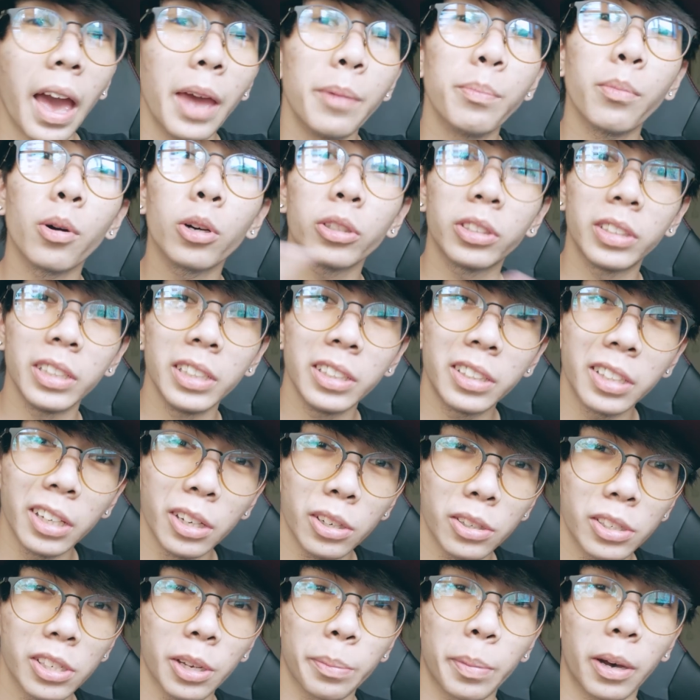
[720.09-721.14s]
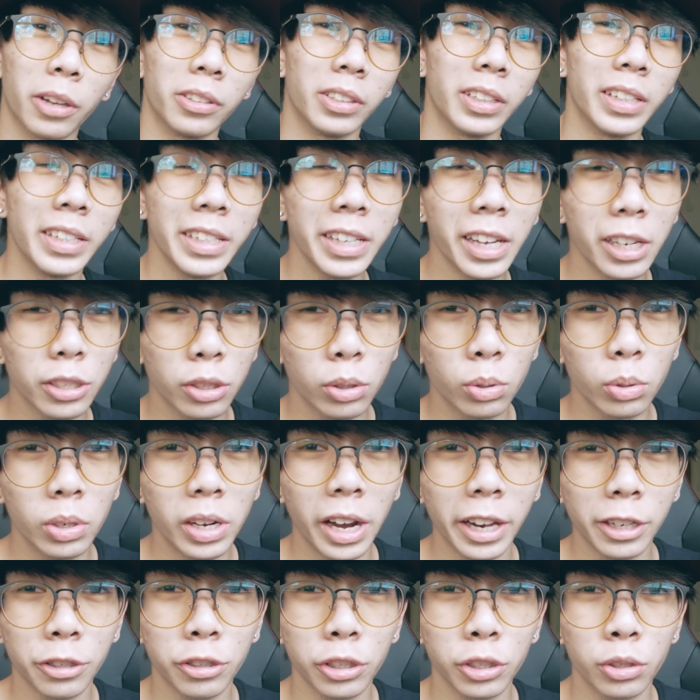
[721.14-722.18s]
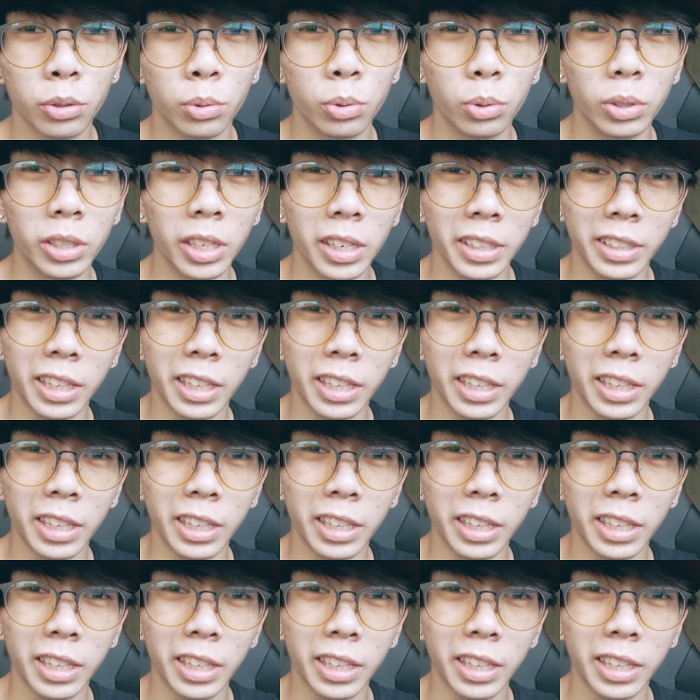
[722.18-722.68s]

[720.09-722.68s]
And more details about the ES2 electric scooter